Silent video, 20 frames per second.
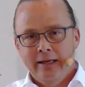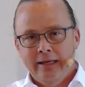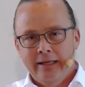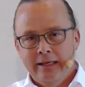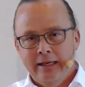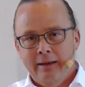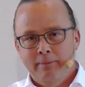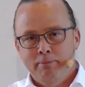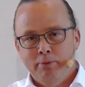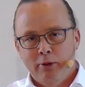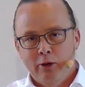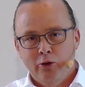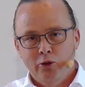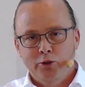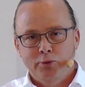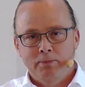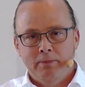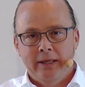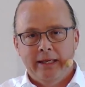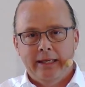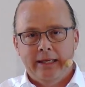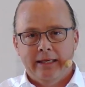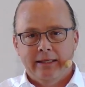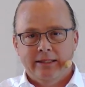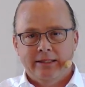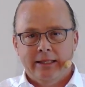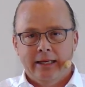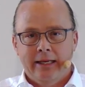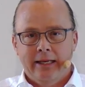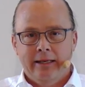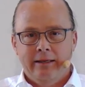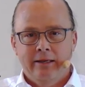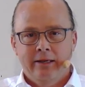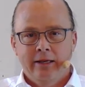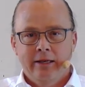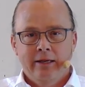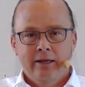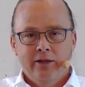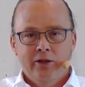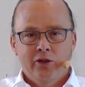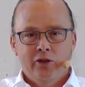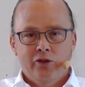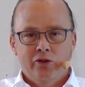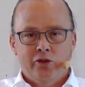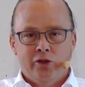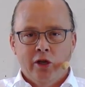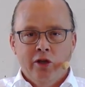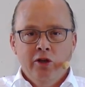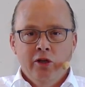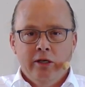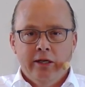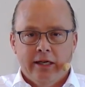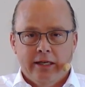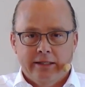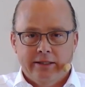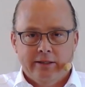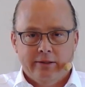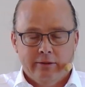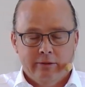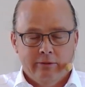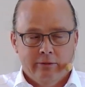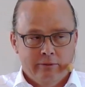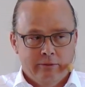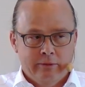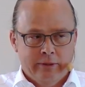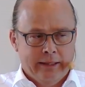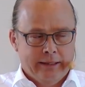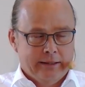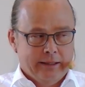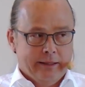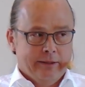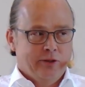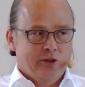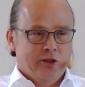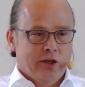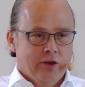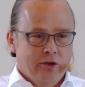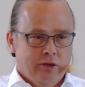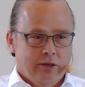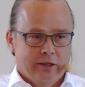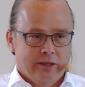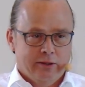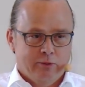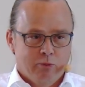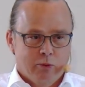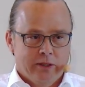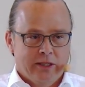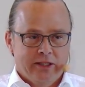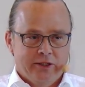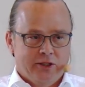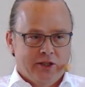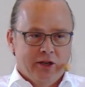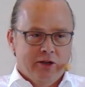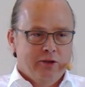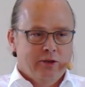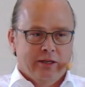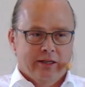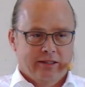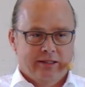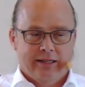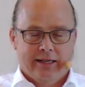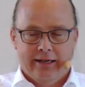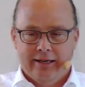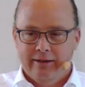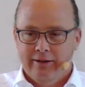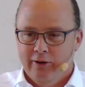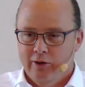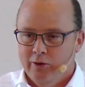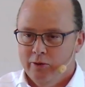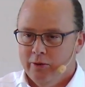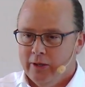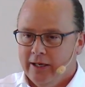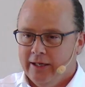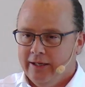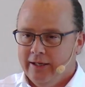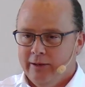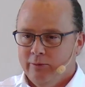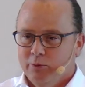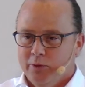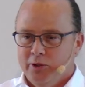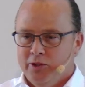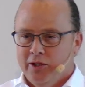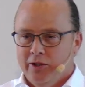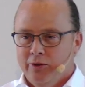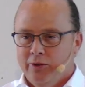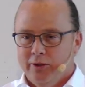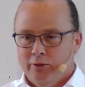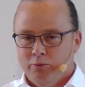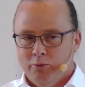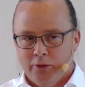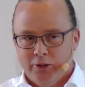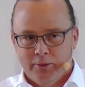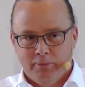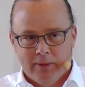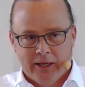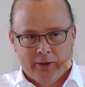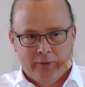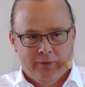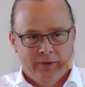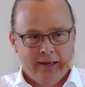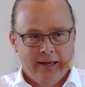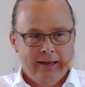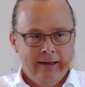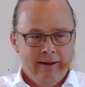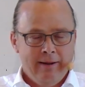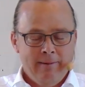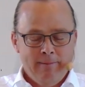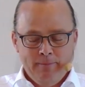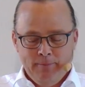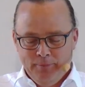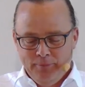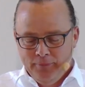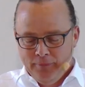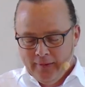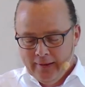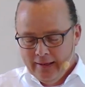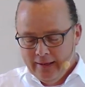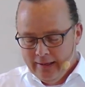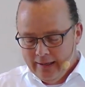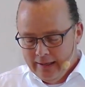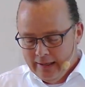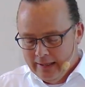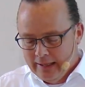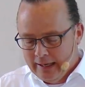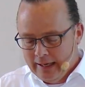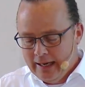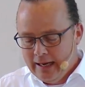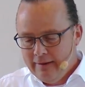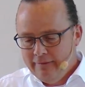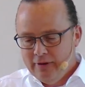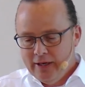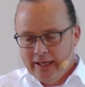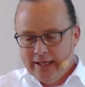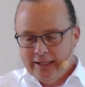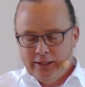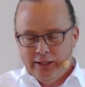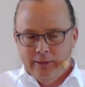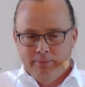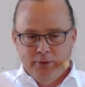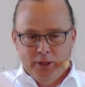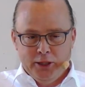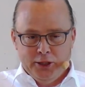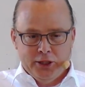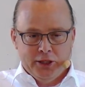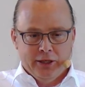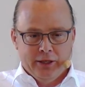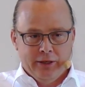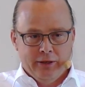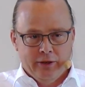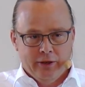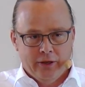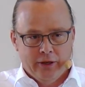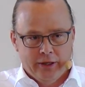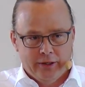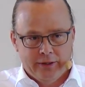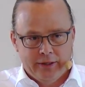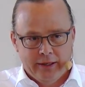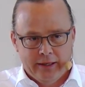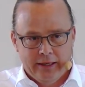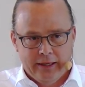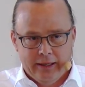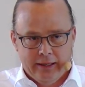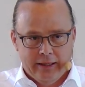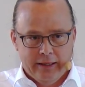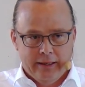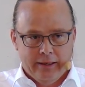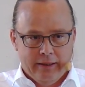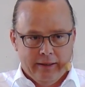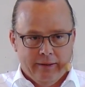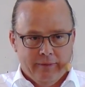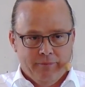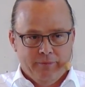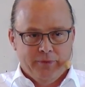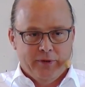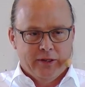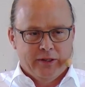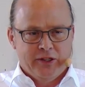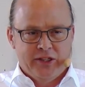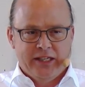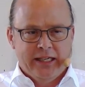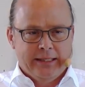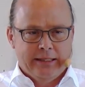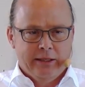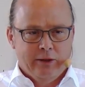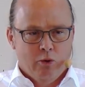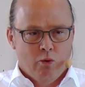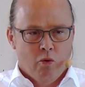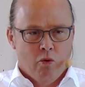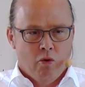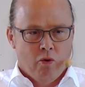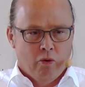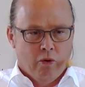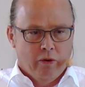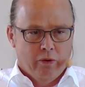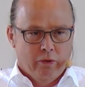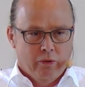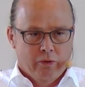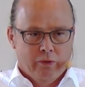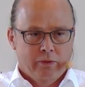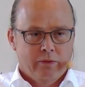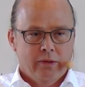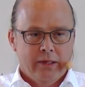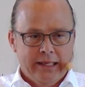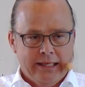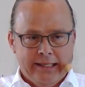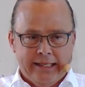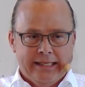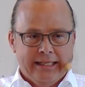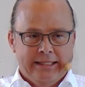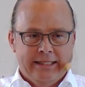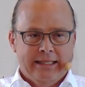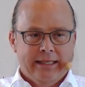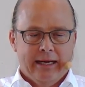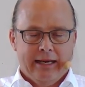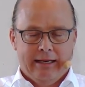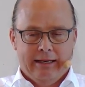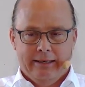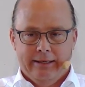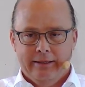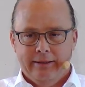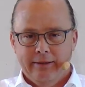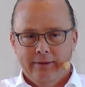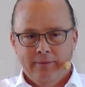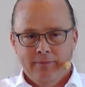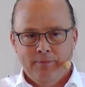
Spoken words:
He approached me and said, Söders. I said, Söders, what is Söders? I had no idea what Söders was about. They have an exhibition at the City Hall or Kristallen